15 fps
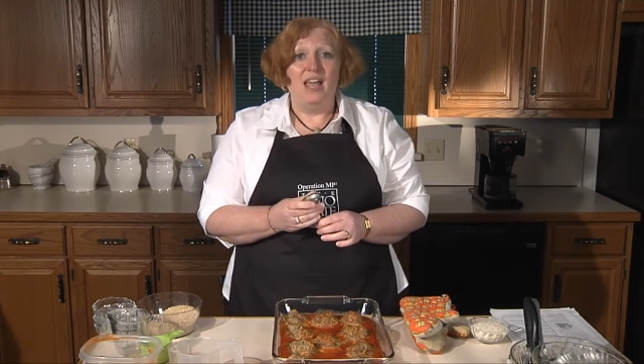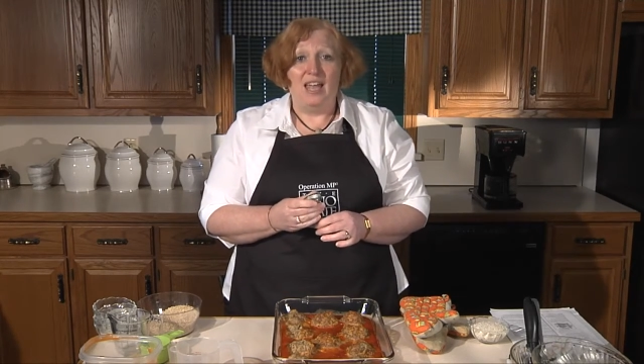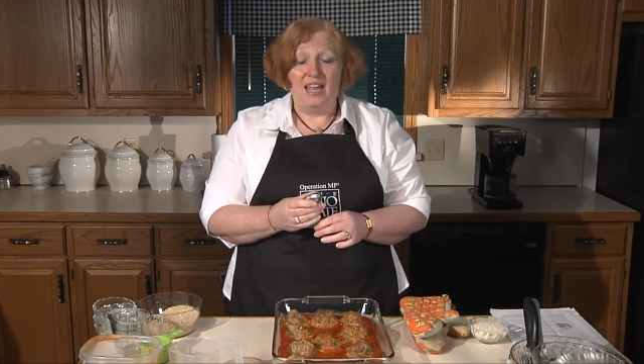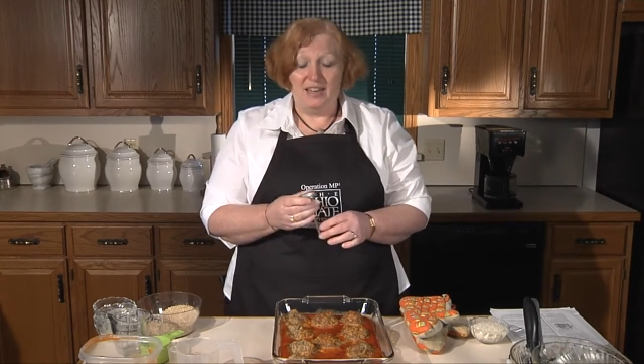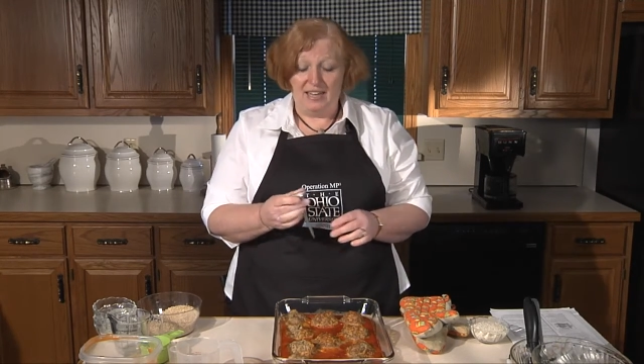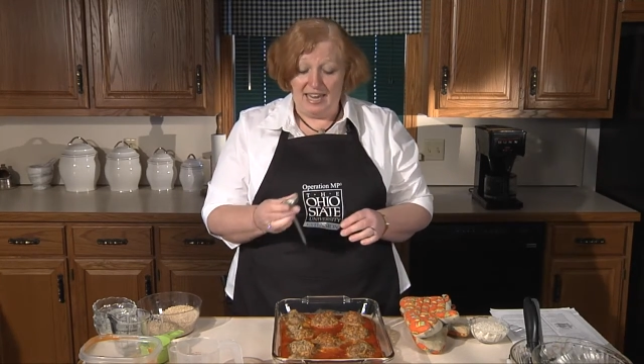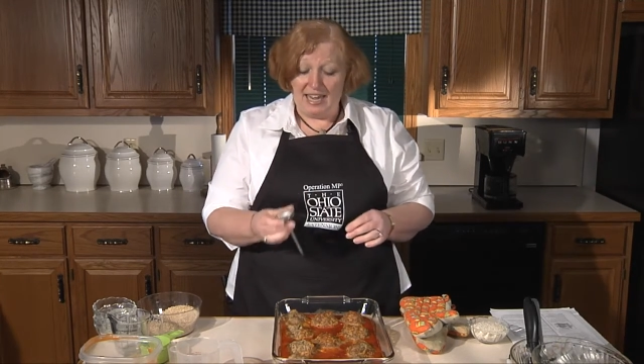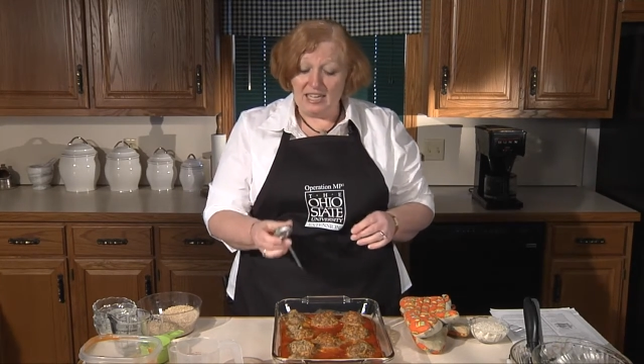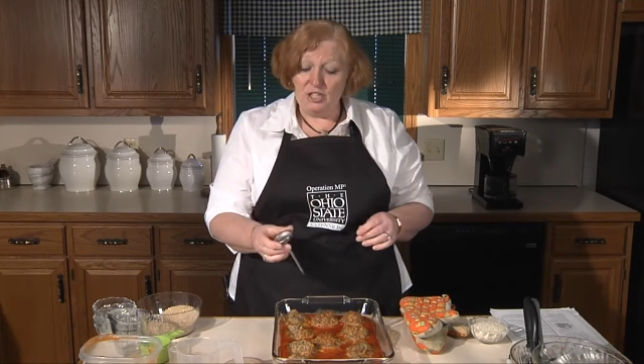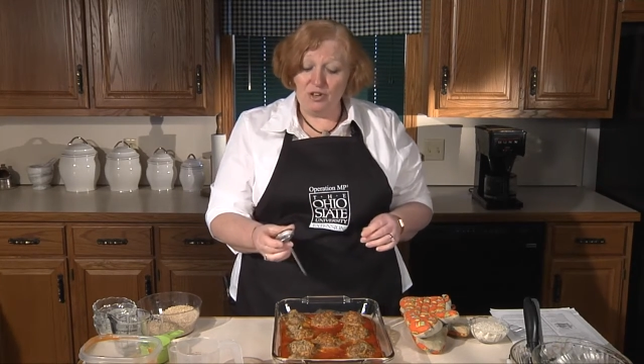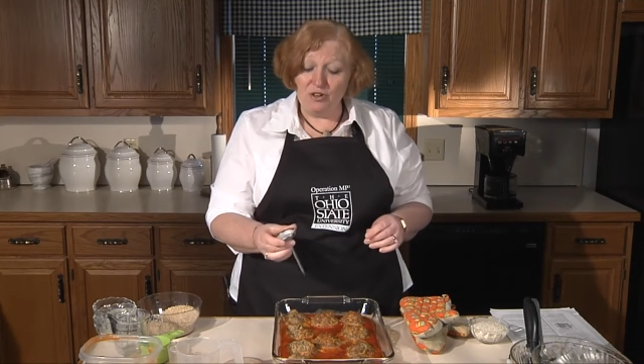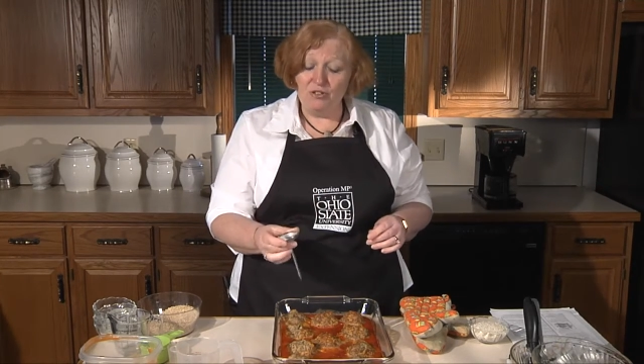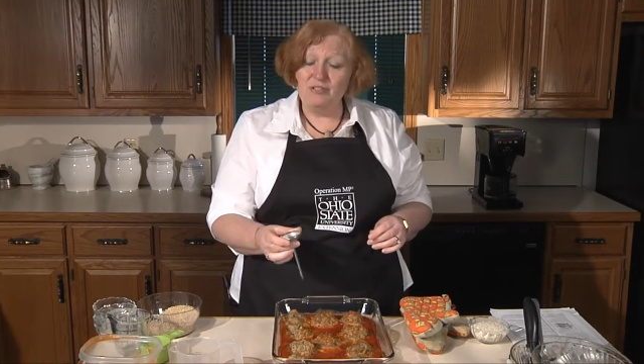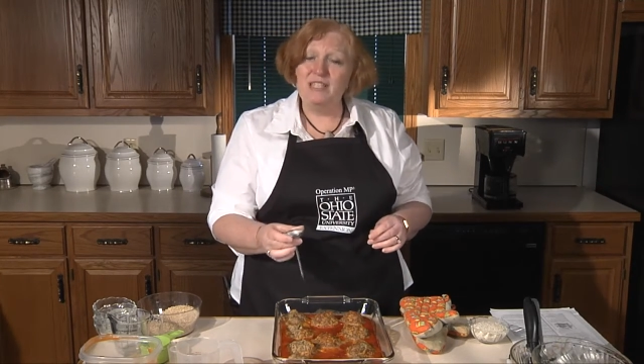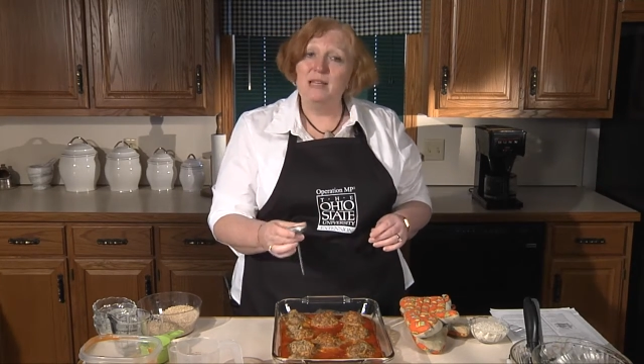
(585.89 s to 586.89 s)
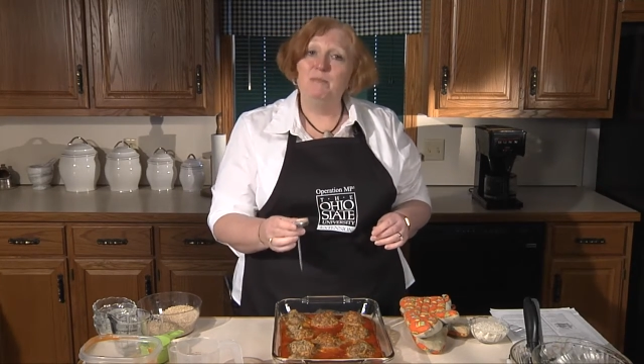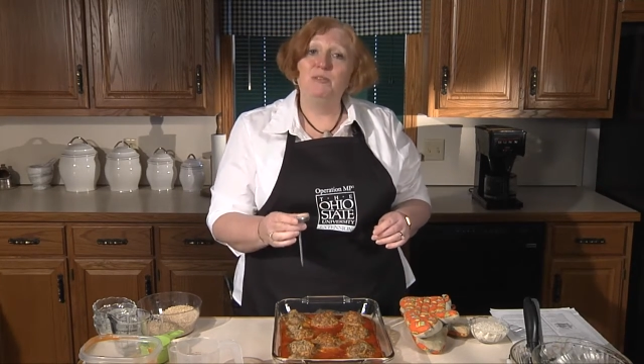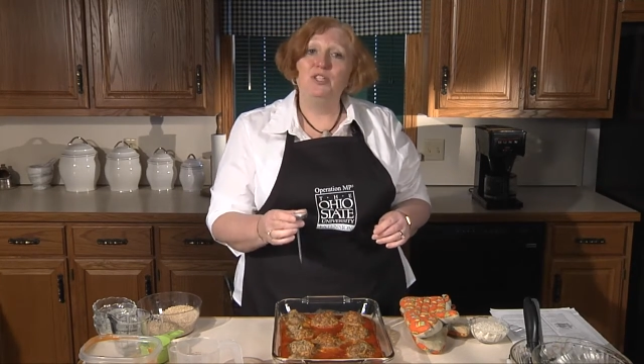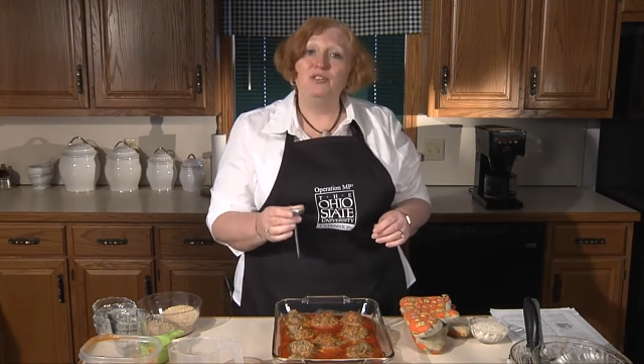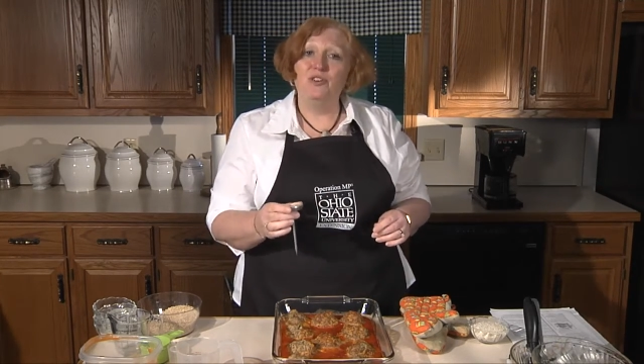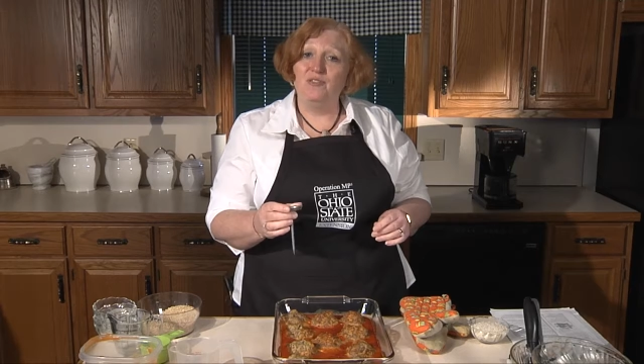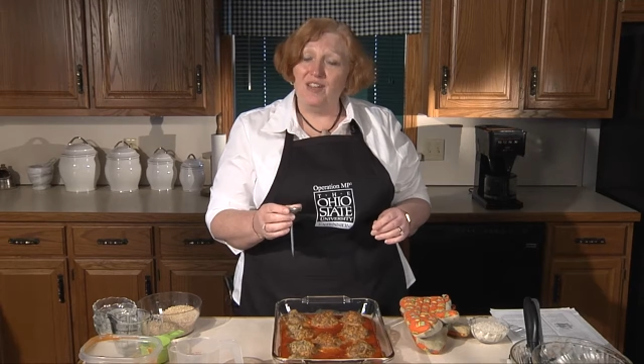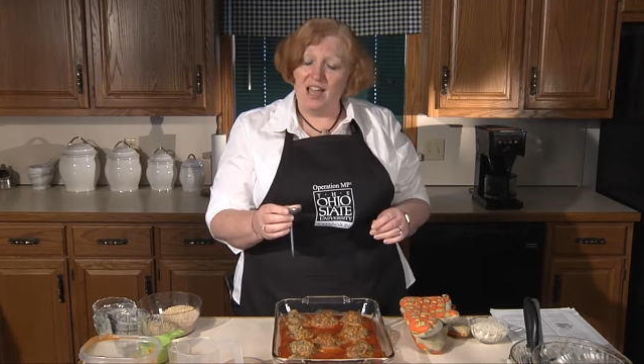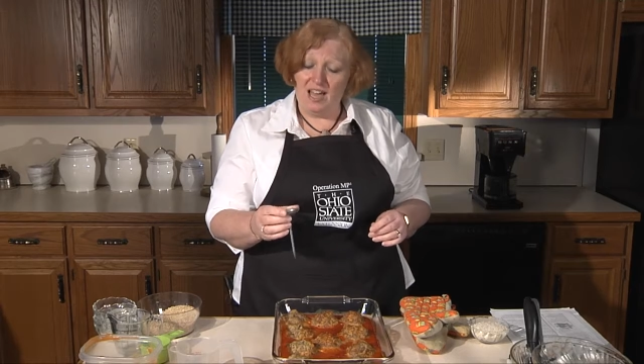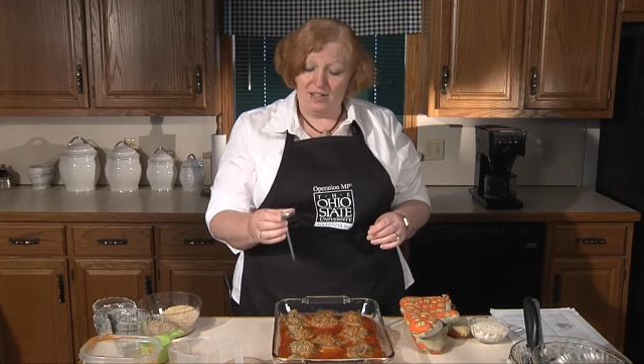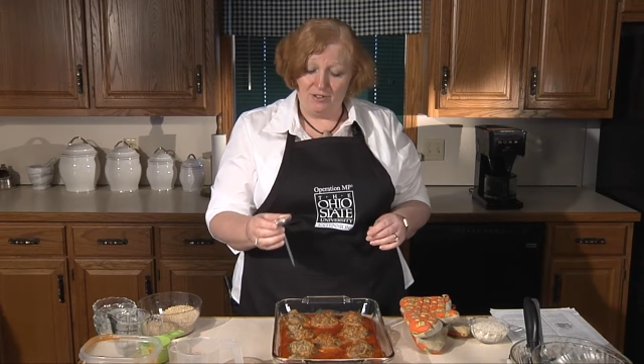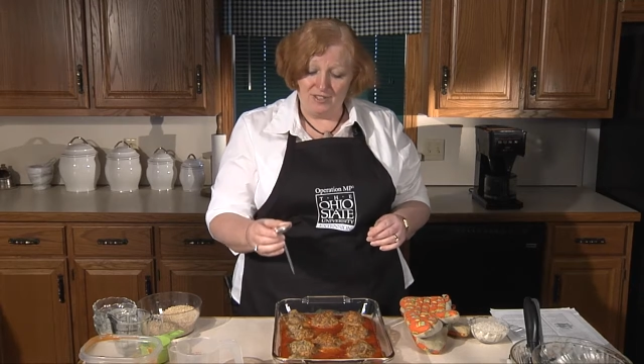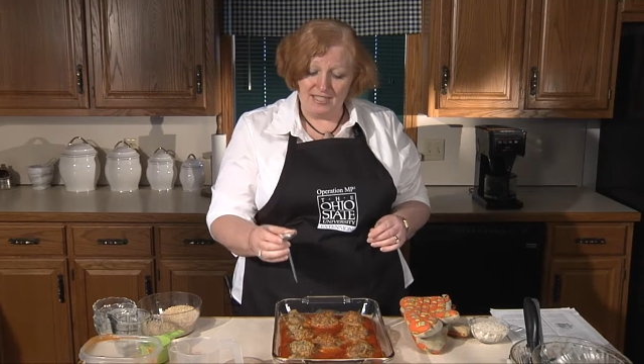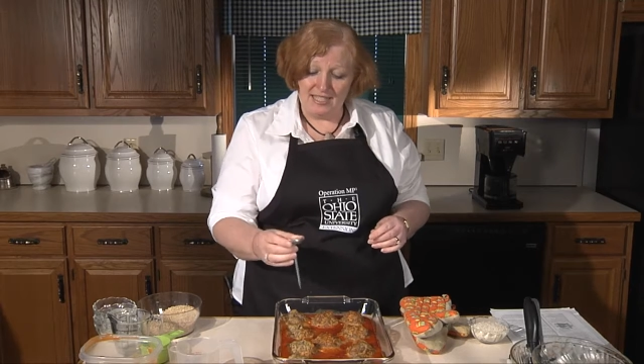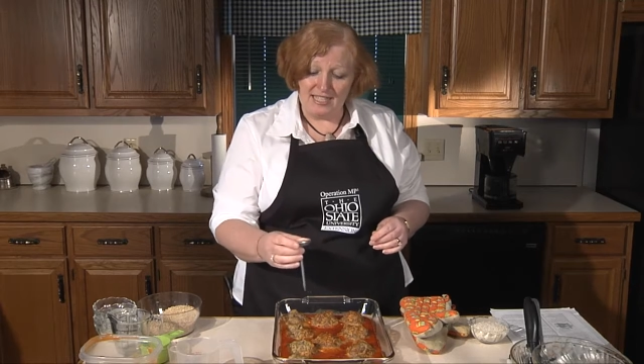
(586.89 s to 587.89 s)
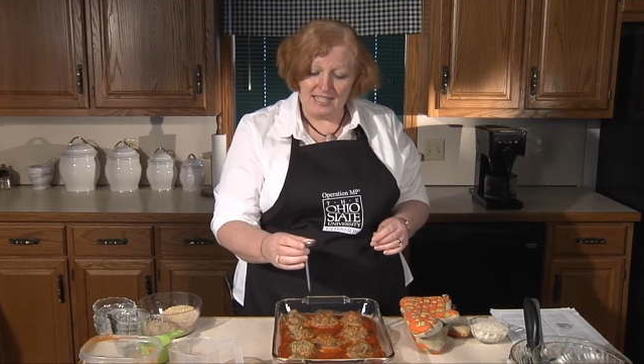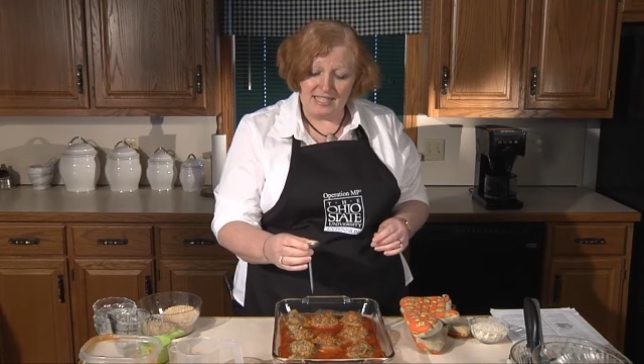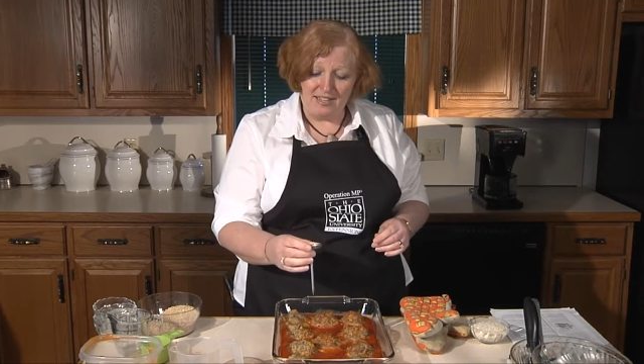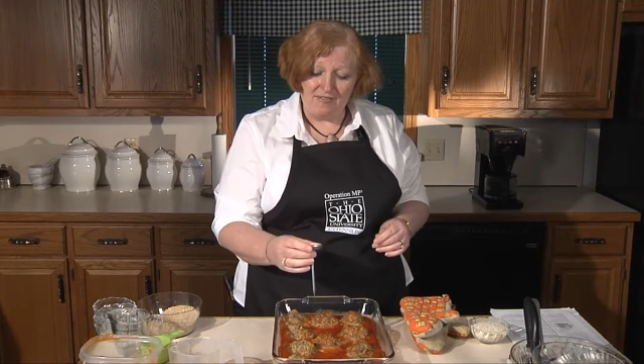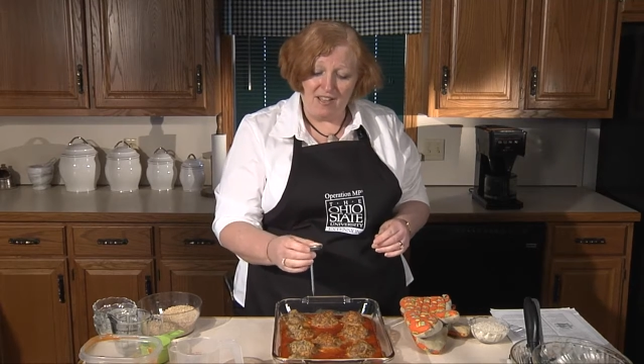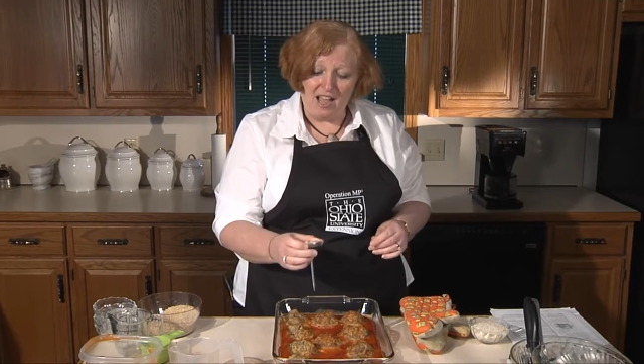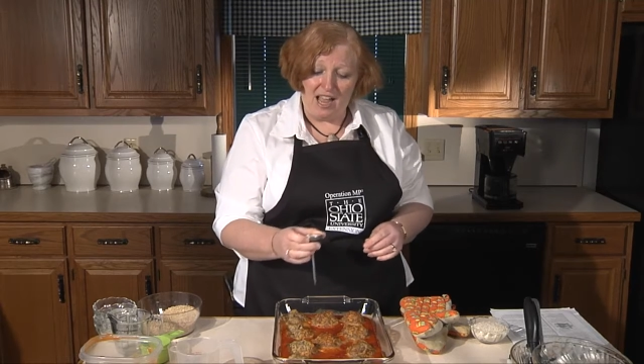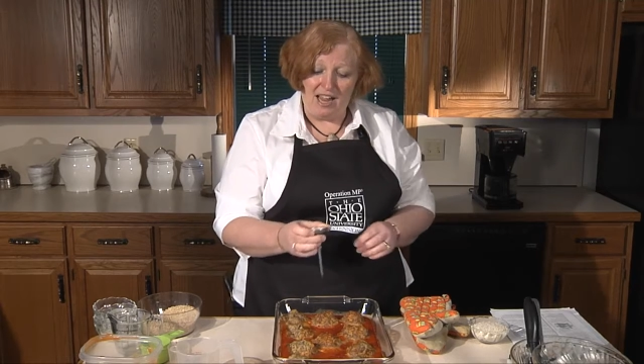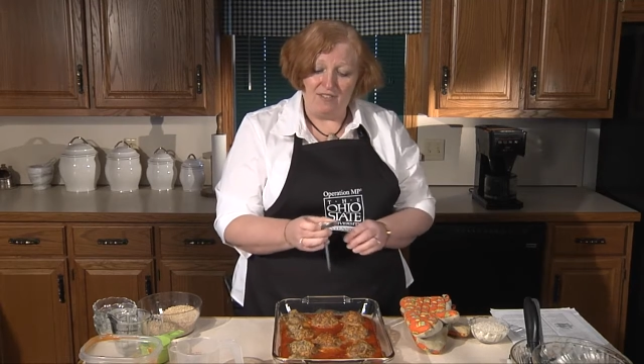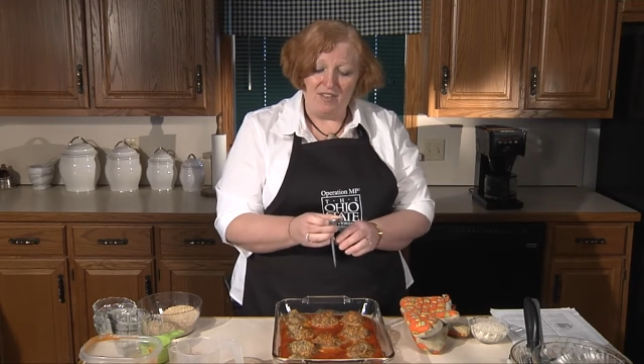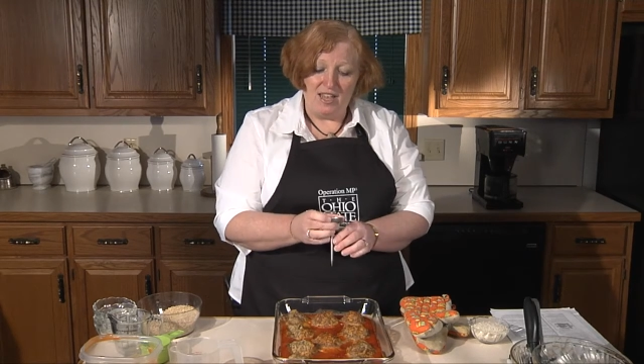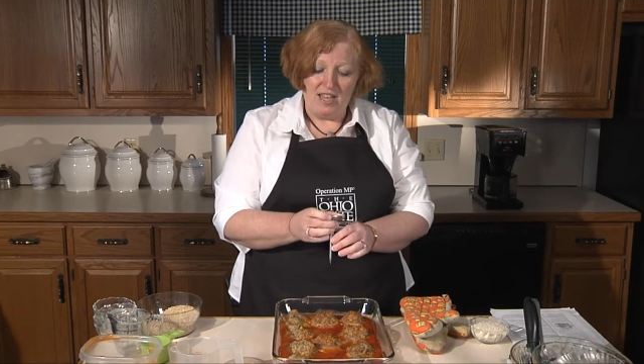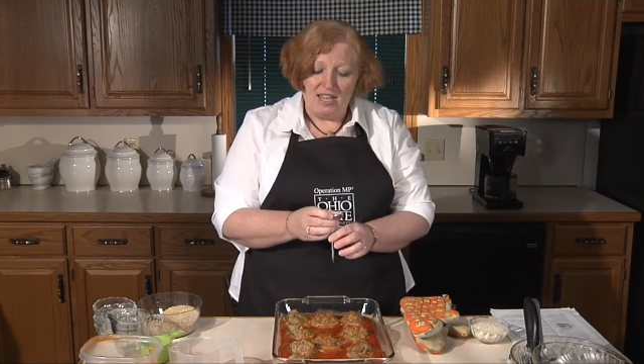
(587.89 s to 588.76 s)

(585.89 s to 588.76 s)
an internal temperature of 165.